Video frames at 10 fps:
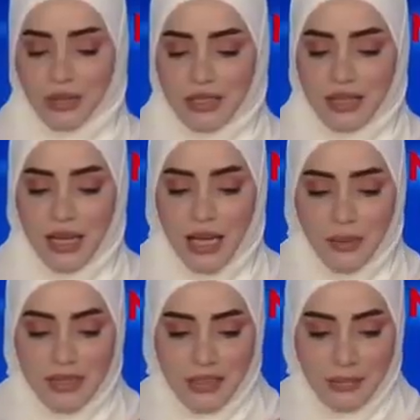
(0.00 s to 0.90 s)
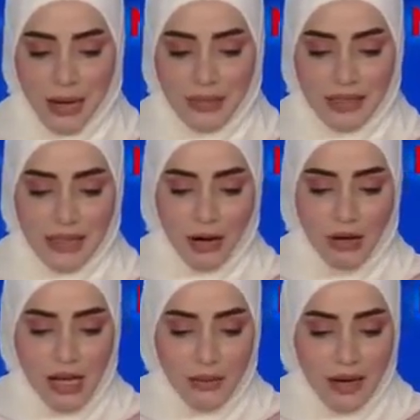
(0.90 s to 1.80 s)
with us, Mr. Mohammed.
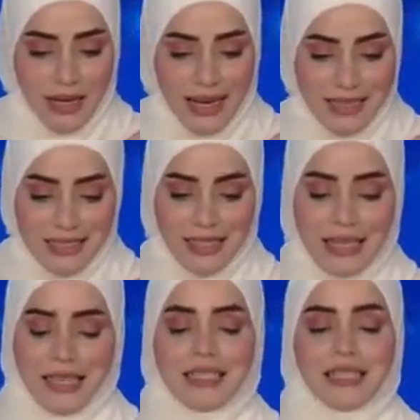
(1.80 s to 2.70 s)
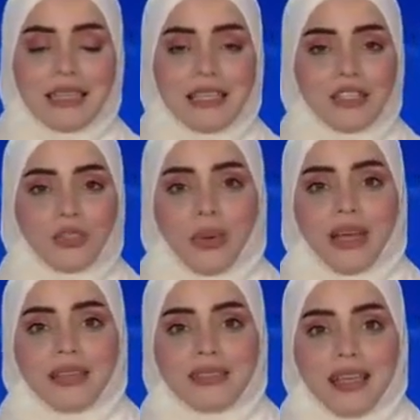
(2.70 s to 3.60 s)
Now, by escalating these
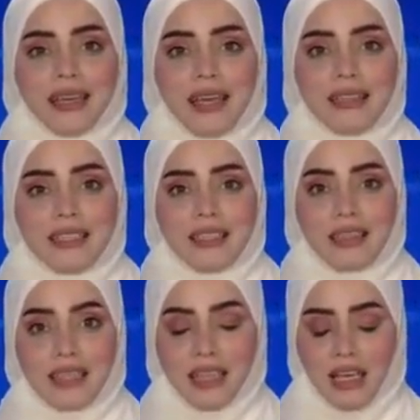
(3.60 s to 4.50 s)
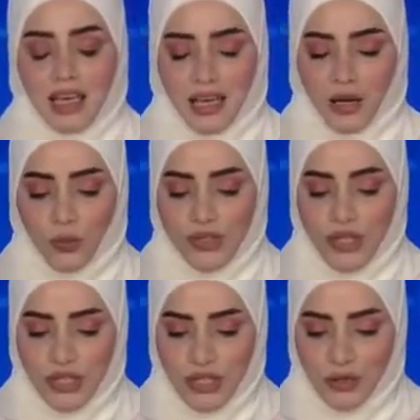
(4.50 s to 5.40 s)
raids against the
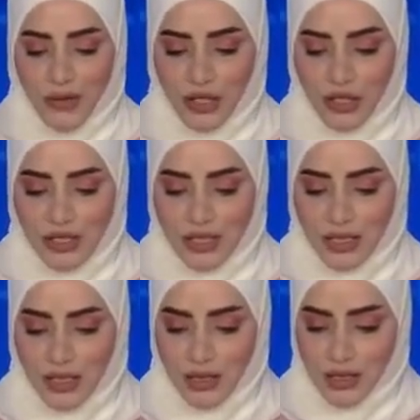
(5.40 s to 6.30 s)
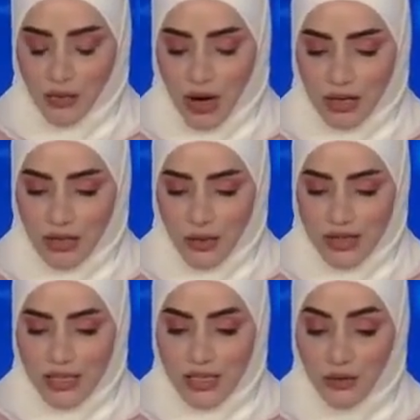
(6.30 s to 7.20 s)
resistance factions in Iraq, the
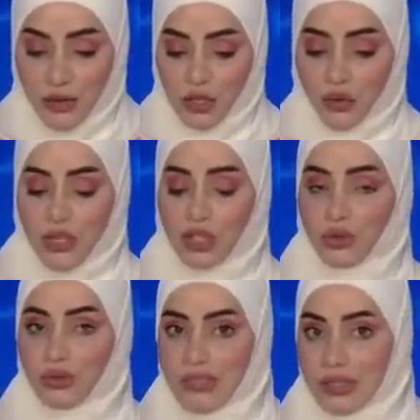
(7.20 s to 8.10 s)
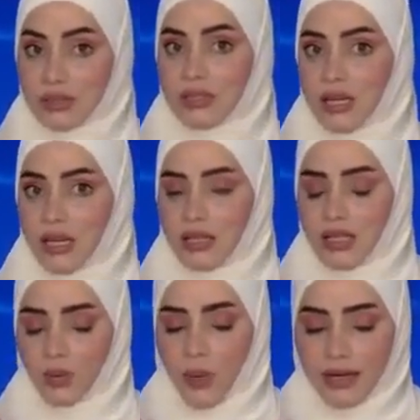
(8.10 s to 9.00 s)
US is venturing to tilt
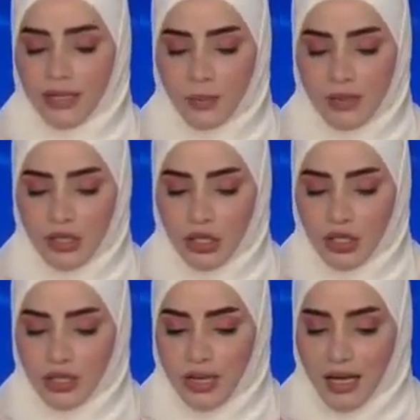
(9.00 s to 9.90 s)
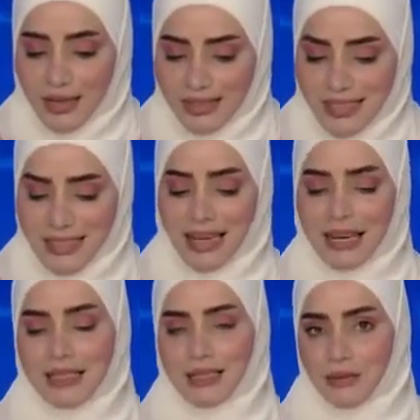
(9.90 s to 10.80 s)
the Iraqi position
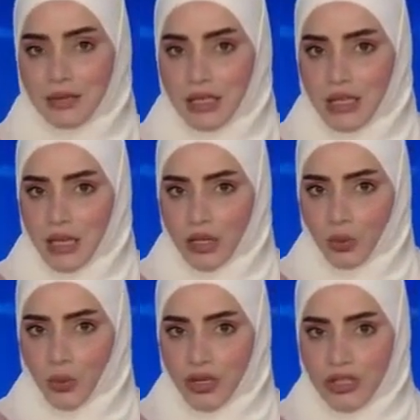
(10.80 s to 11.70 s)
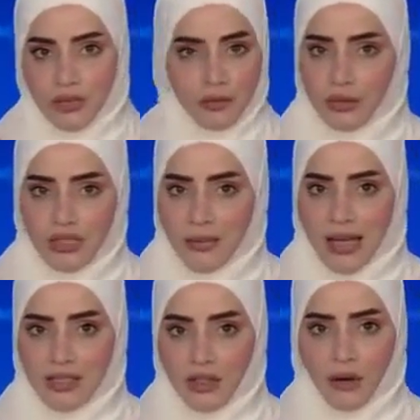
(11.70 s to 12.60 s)
decisively towards the full
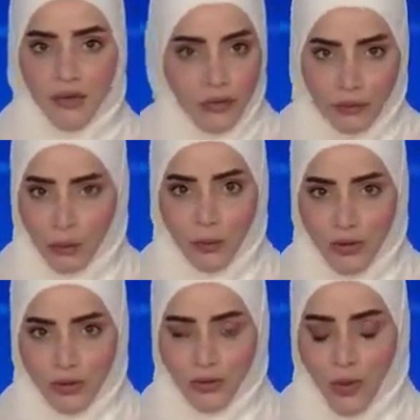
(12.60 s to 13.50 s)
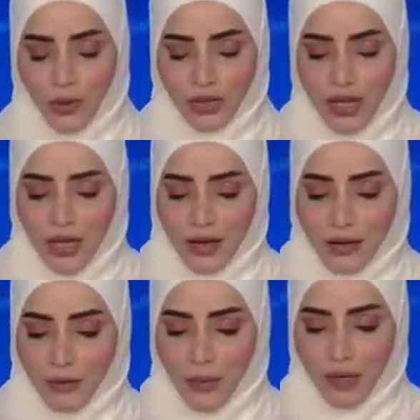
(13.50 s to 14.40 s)
demand of a full withdrawal
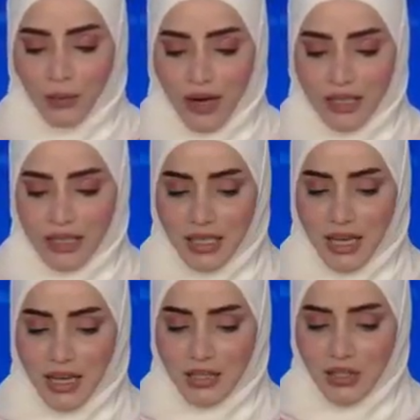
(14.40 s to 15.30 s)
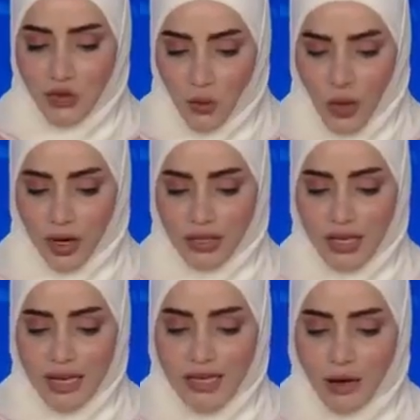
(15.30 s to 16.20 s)
from Iraqi soil.
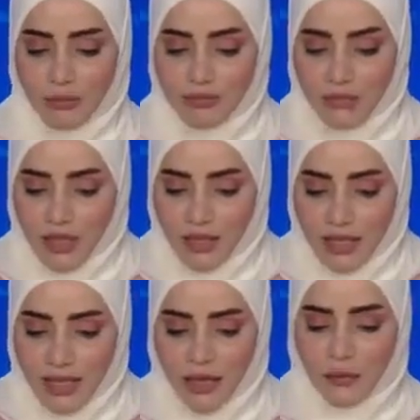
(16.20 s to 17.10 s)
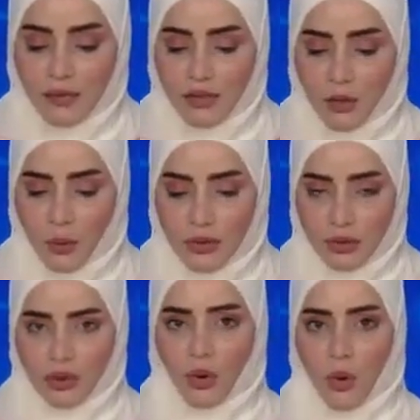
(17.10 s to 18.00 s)
Now, if the
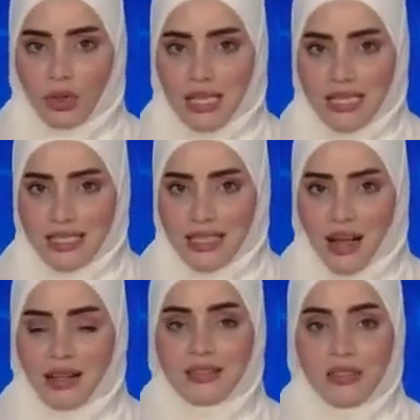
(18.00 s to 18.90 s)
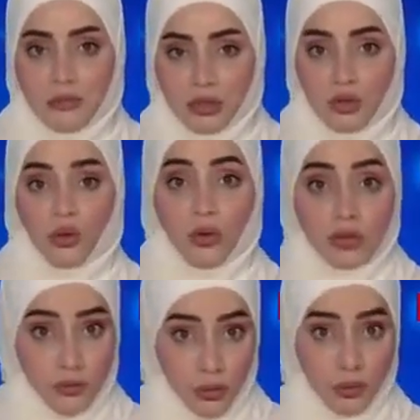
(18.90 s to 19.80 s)
withdrawal is the ultimate
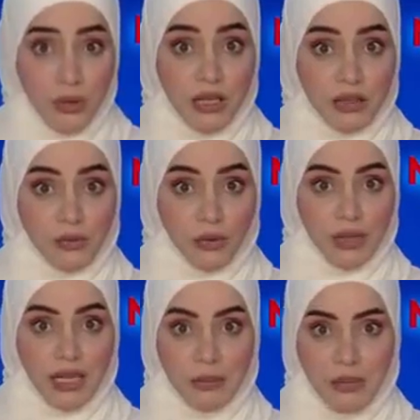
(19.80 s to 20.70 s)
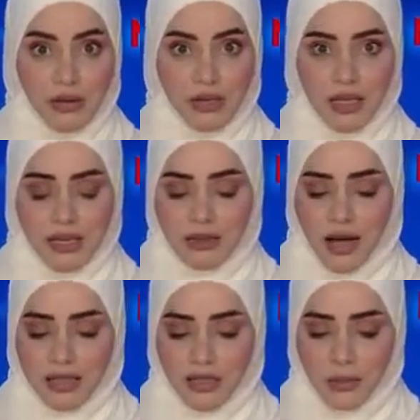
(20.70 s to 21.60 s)
goal for real for the American
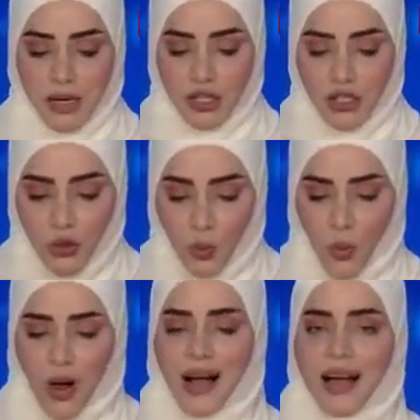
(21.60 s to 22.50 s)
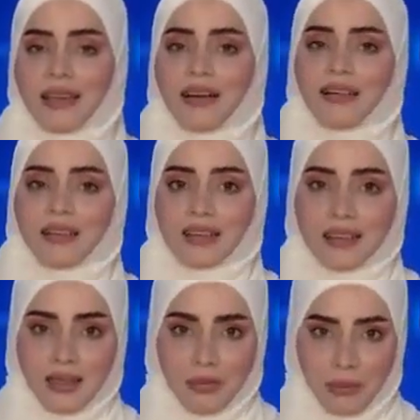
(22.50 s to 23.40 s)
occupation, why are
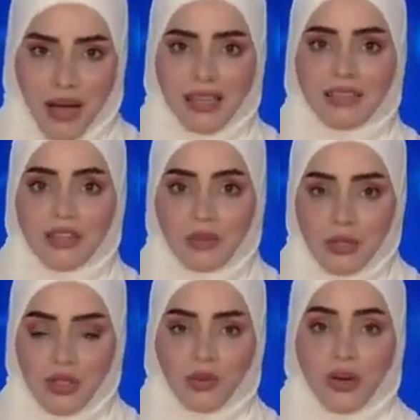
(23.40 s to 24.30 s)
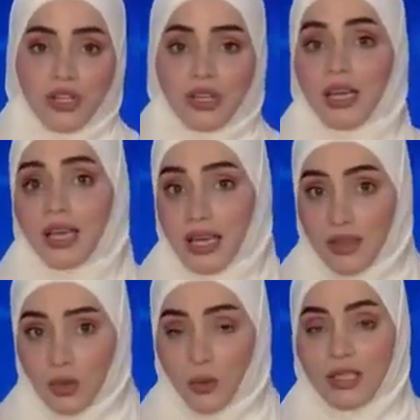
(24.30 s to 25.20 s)
the Biden administration
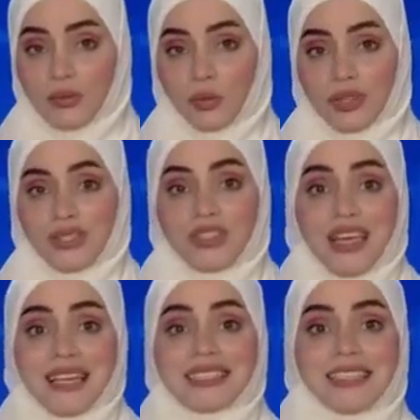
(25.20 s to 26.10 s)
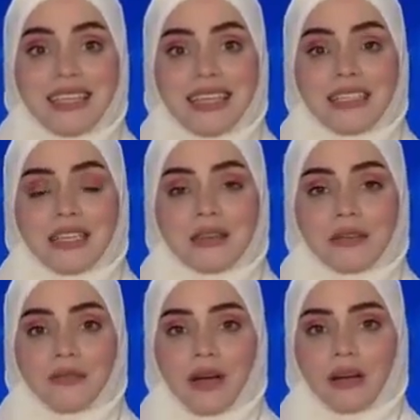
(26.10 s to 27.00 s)
and the US forces escalating
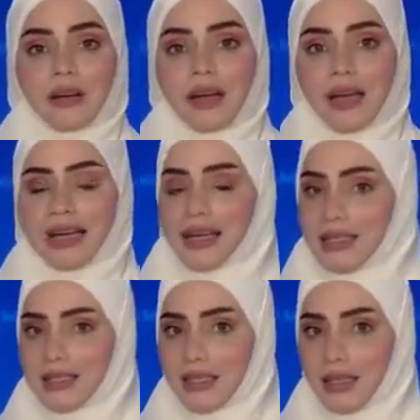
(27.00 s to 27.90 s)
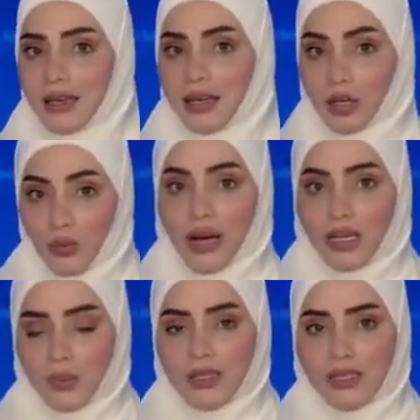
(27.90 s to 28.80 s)
their fire against the
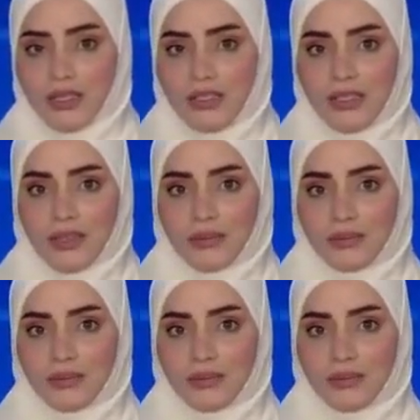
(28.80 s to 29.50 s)
Iraqi resistance?